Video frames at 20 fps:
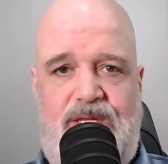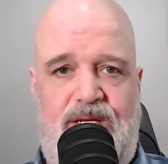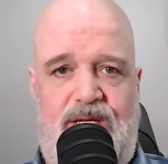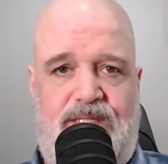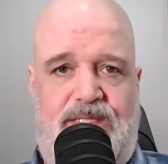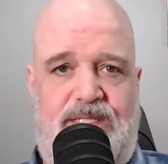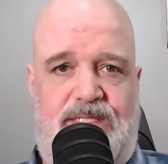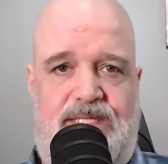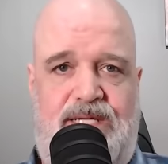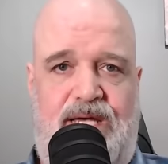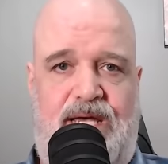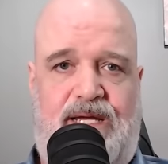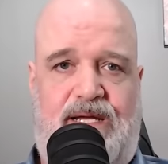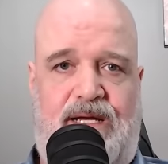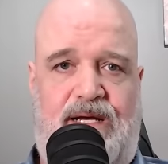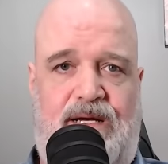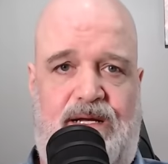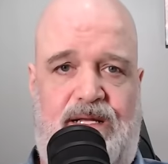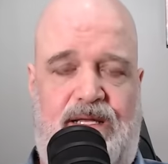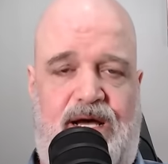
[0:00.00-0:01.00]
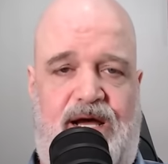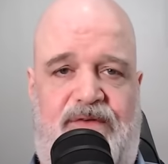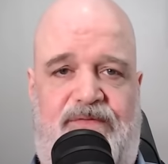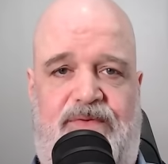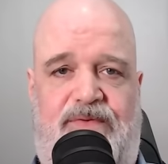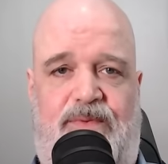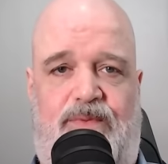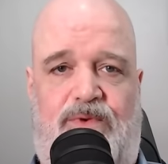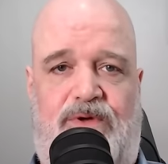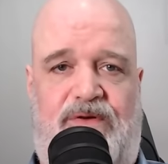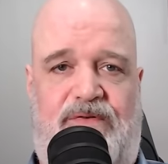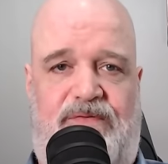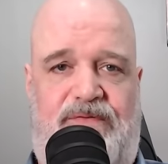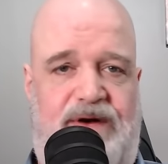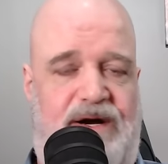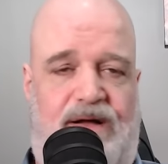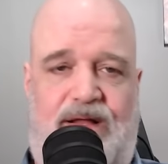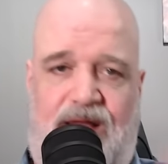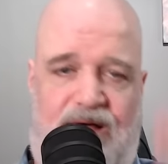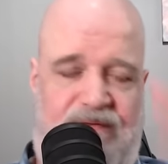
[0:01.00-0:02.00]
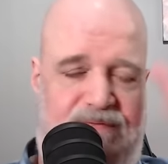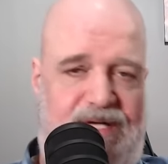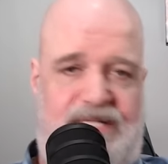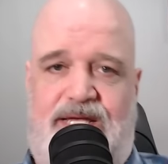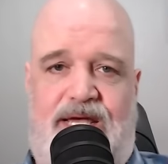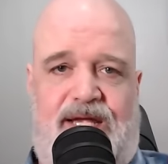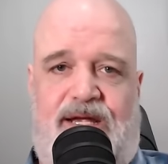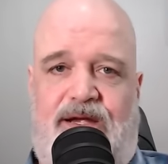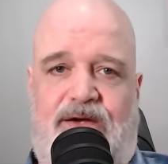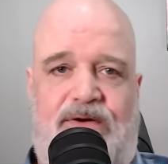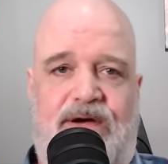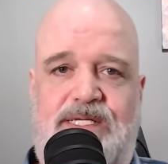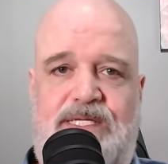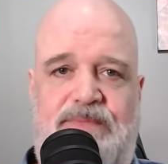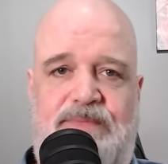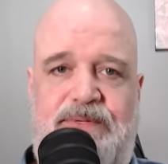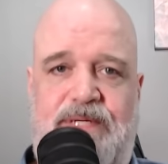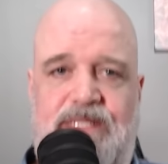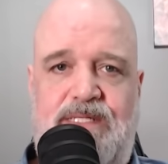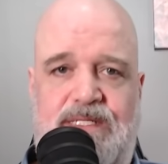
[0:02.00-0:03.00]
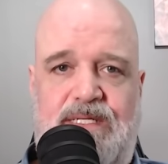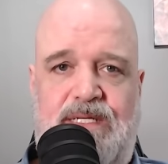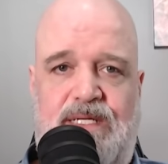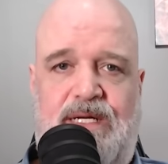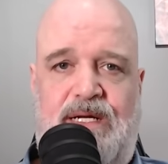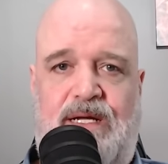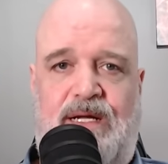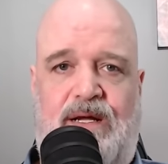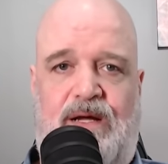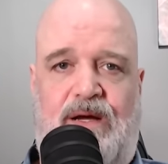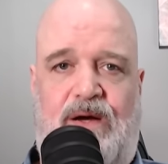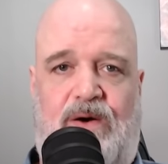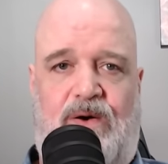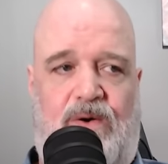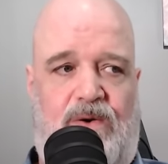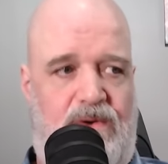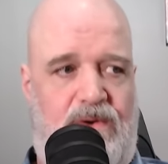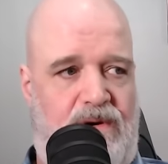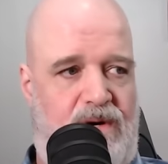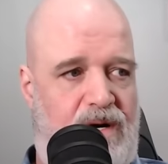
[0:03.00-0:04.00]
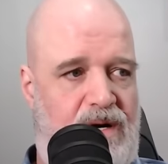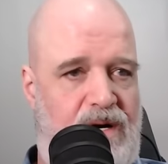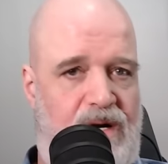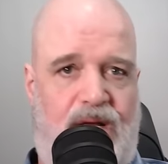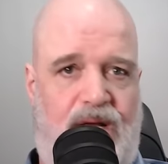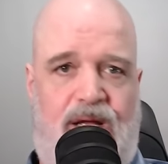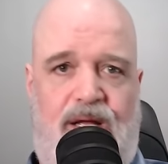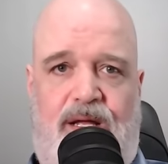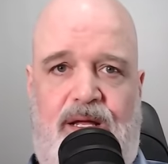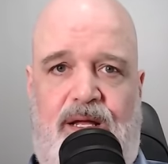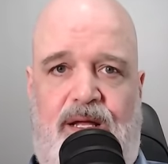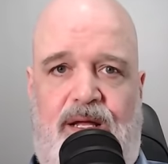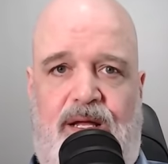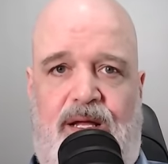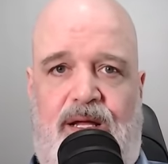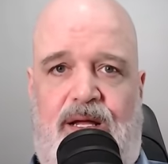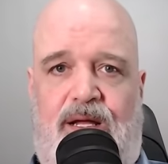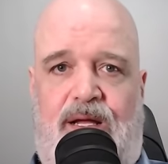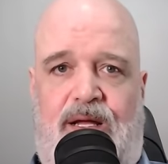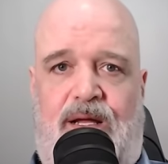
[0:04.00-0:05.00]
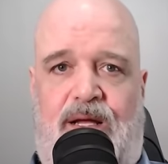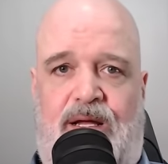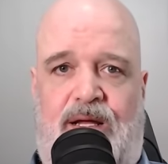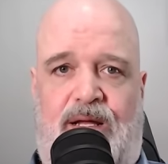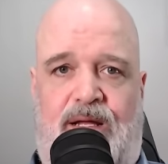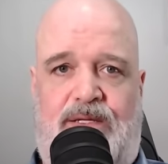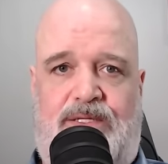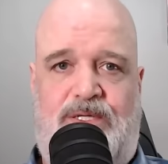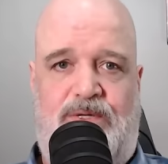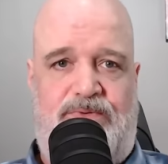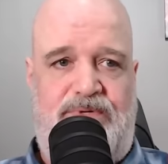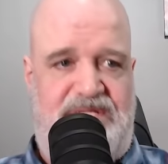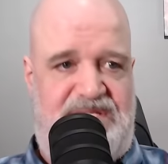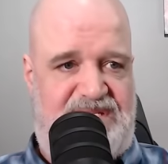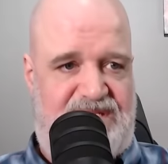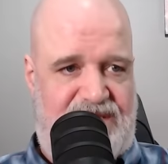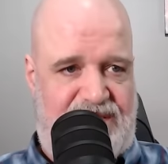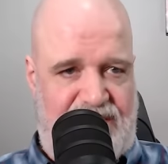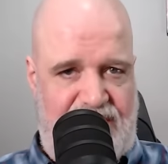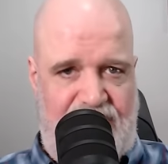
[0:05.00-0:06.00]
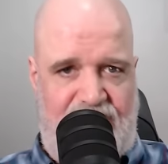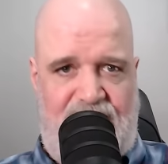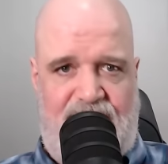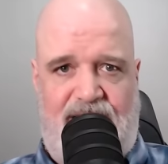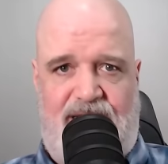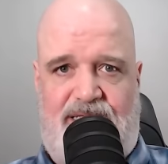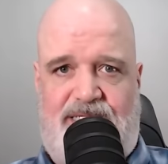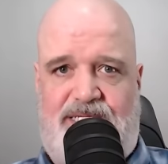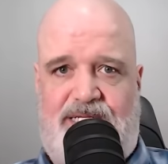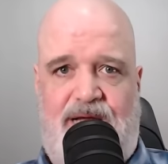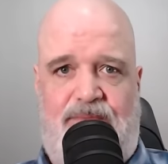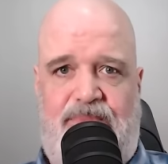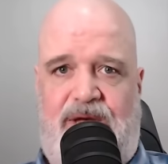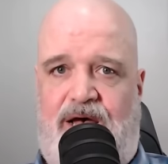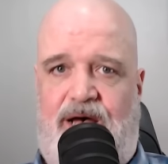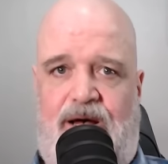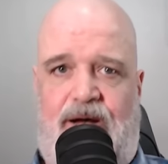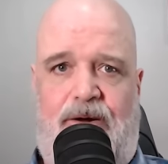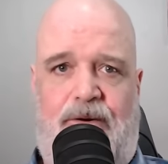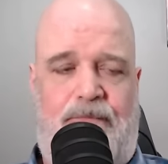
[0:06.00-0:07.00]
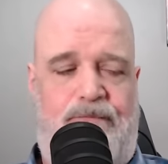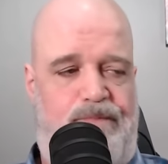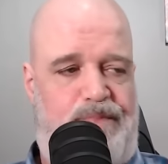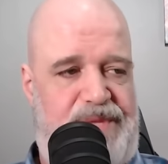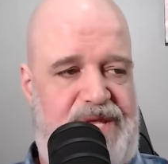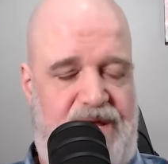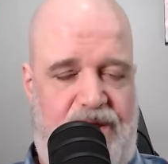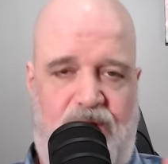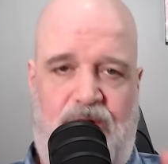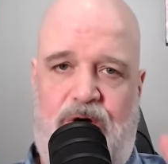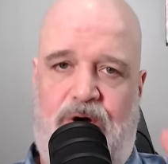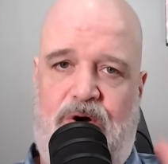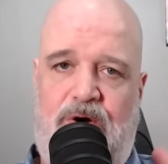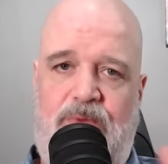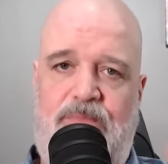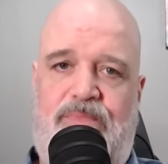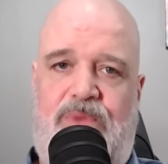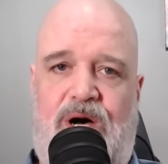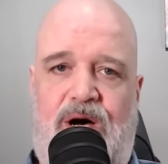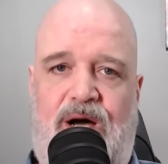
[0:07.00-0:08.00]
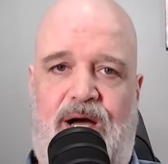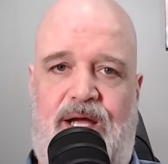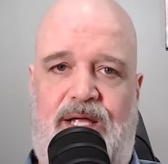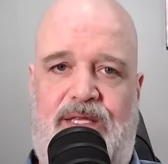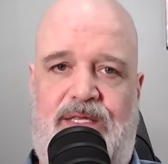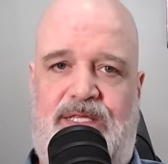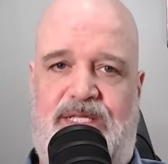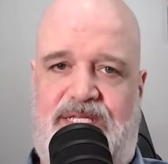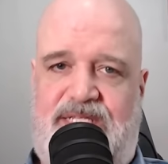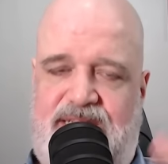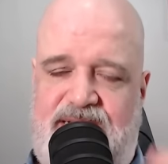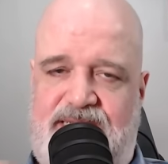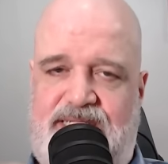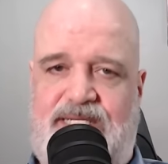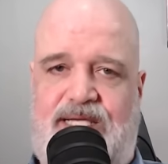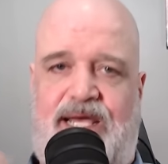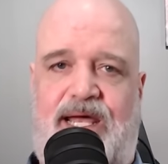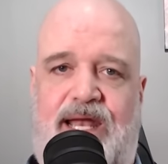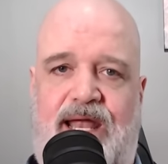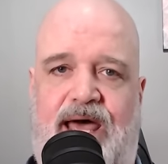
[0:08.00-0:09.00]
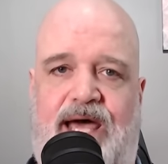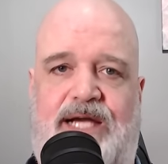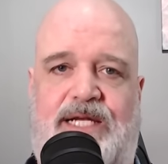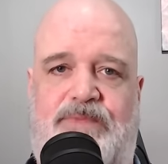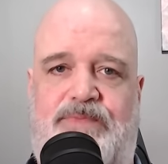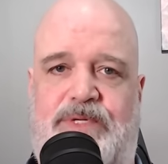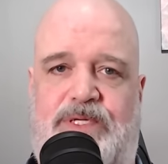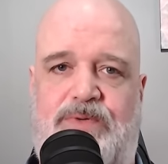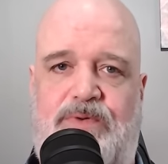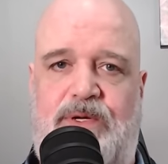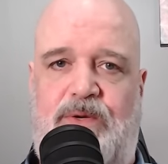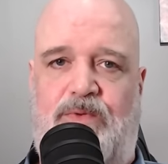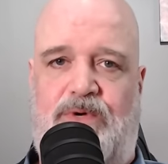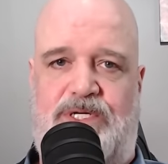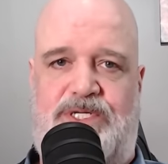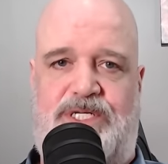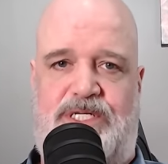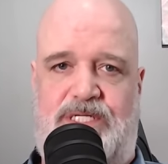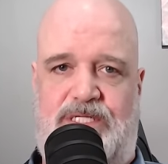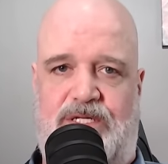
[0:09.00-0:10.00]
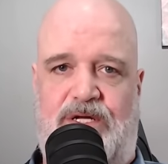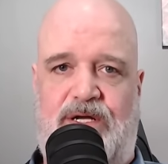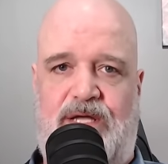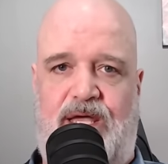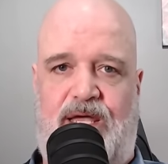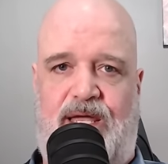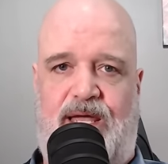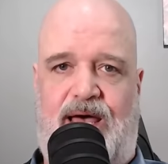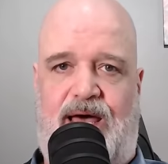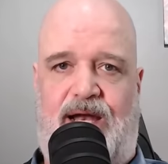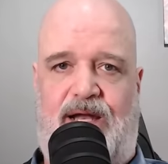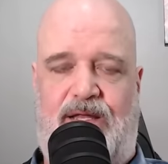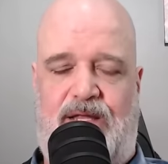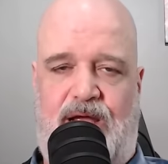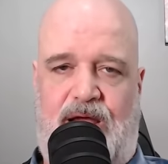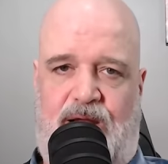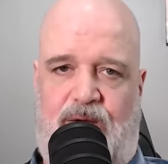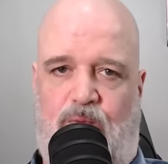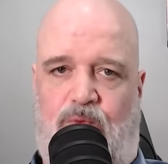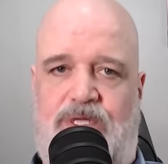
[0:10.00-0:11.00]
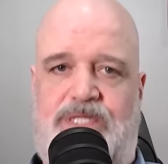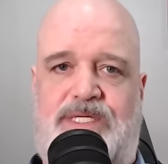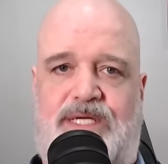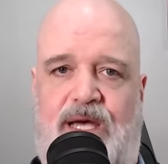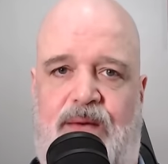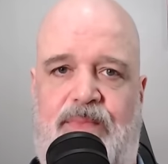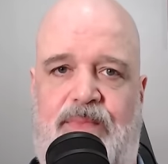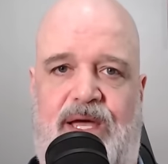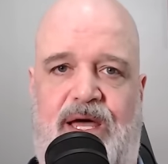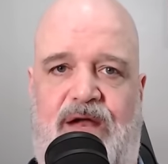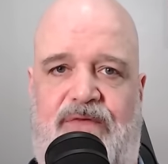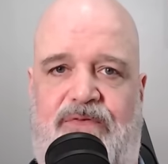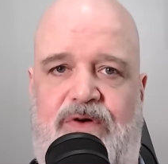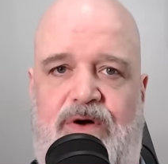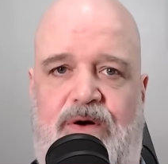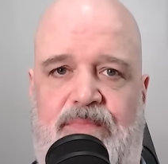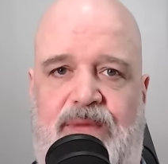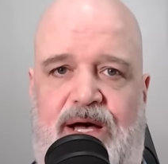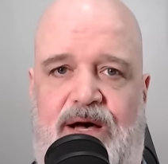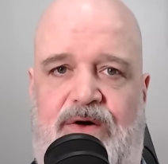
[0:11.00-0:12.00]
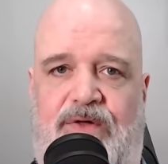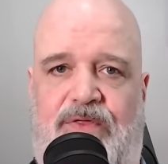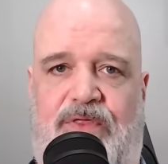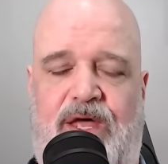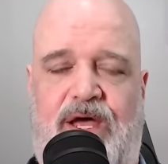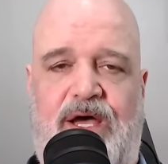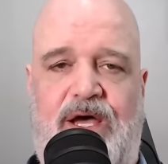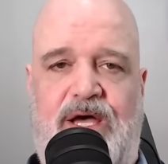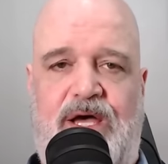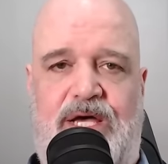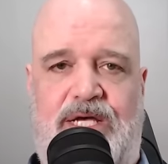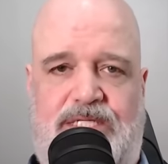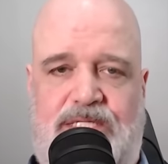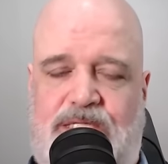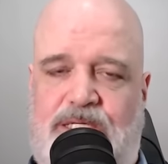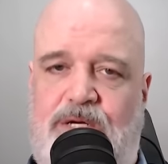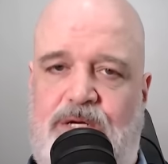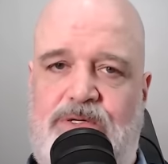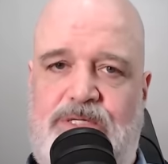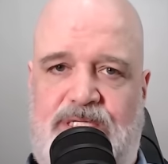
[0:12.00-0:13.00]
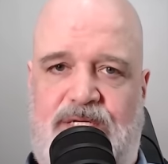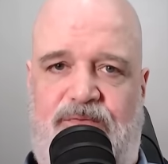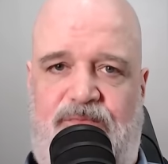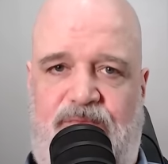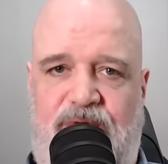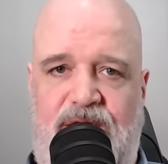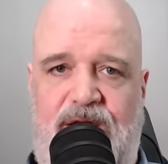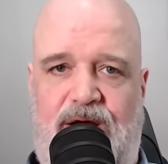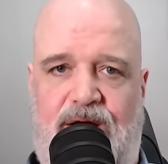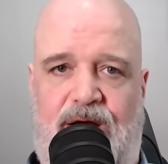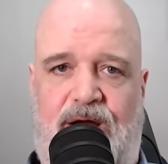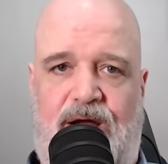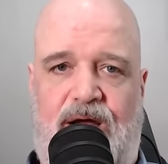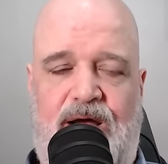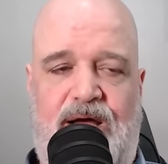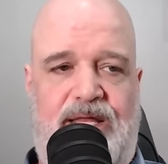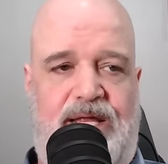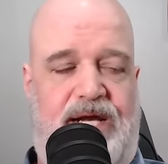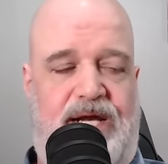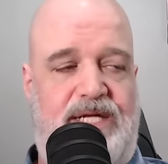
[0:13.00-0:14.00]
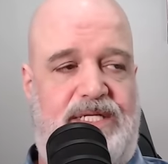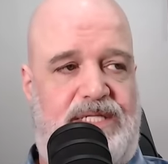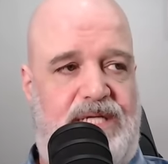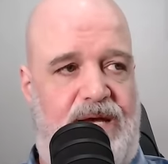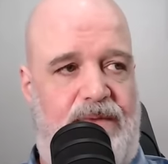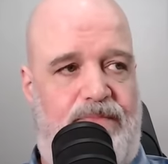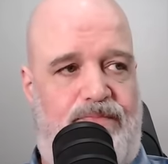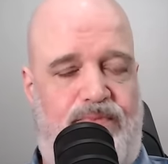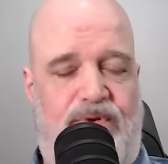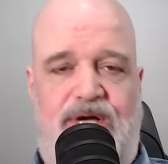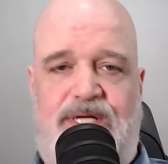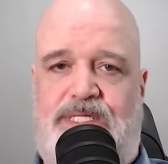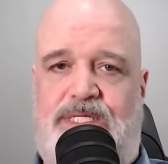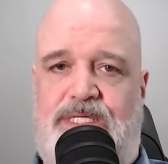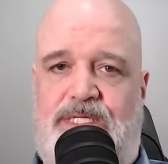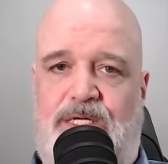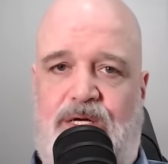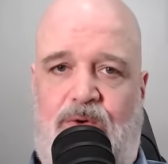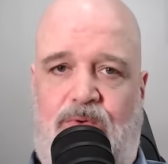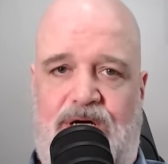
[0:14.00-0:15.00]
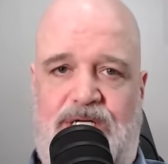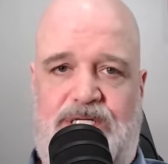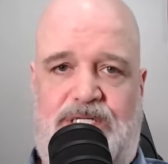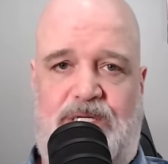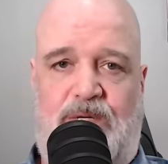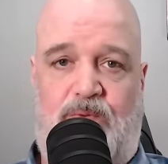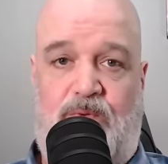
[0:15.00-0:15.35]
to take a line from Will Ferrell, have I taken crazy pills? Or do we see that somehow in her mind, the disconnect between what she's looking at and what's coming out of her mouth is so severe that it brings into question